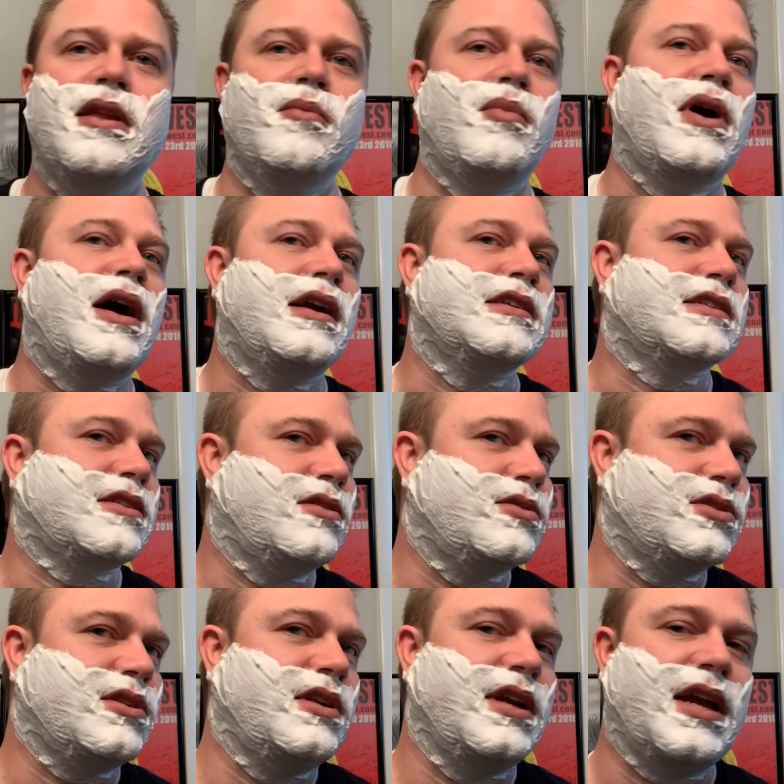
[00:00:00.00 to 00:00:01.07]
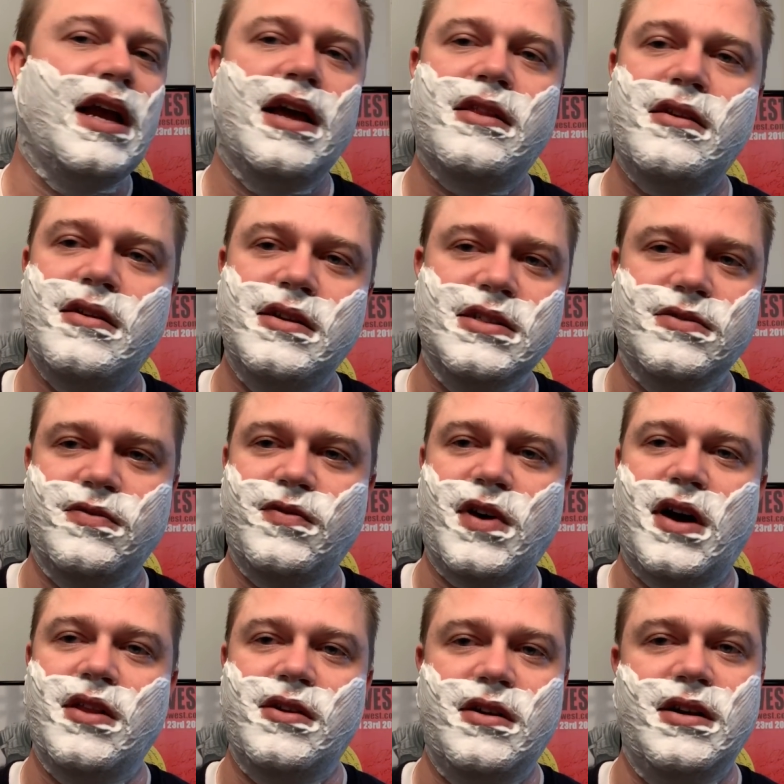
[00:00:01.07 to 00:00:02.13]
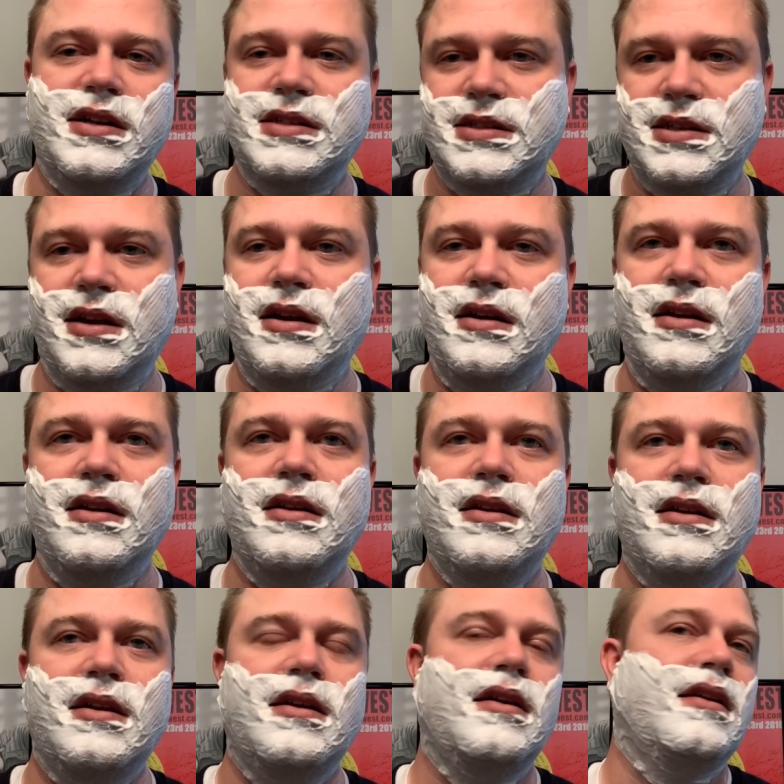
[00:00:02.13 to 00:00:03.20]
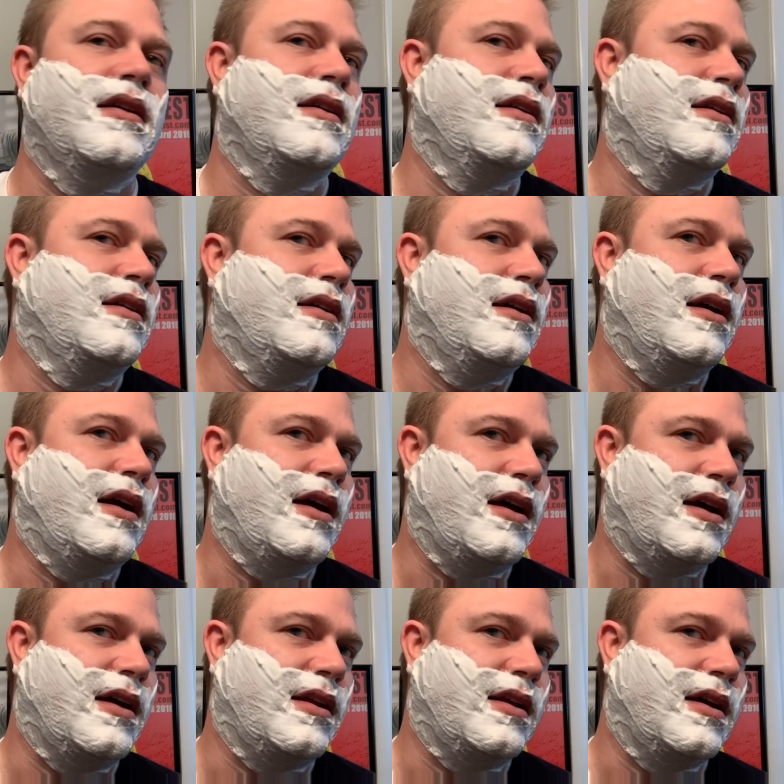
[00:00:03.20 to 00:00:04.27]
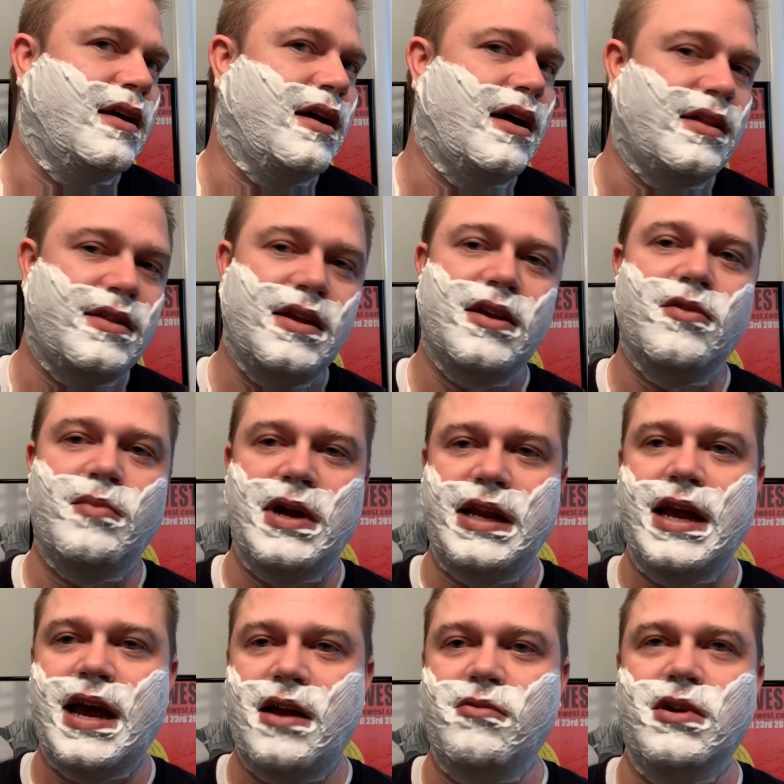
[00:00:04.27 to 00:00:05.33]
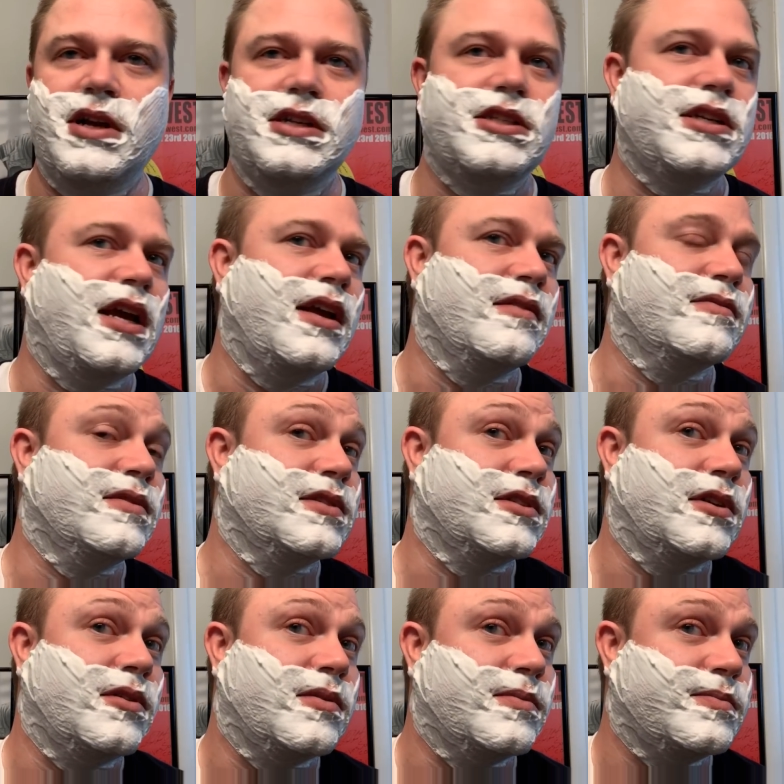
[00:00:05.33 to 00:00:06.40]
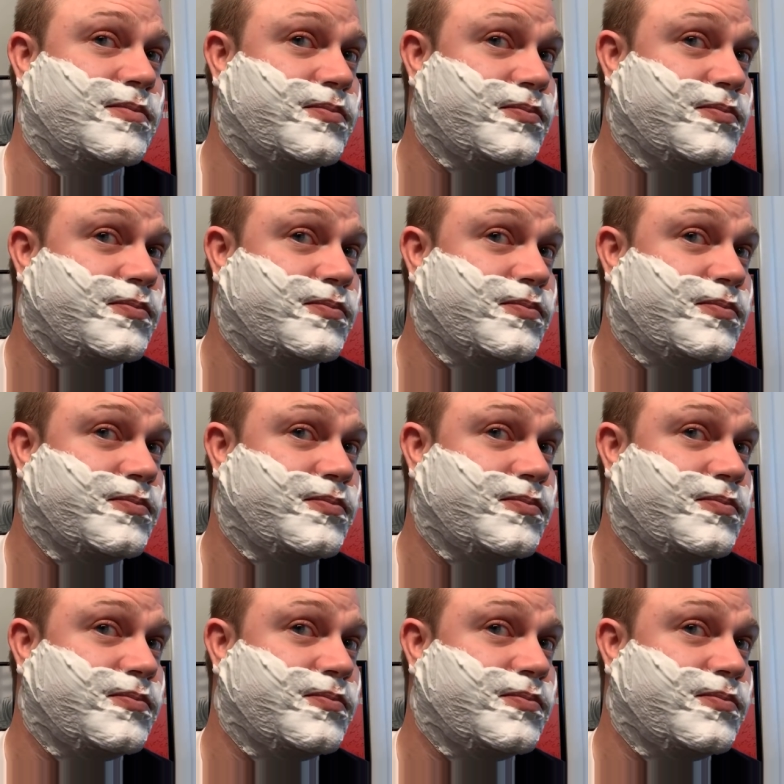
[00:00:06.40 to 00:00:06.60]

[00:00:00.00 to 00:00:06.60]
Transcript: that brought us closer together as a father and a son. And I think of my dad when I shave. So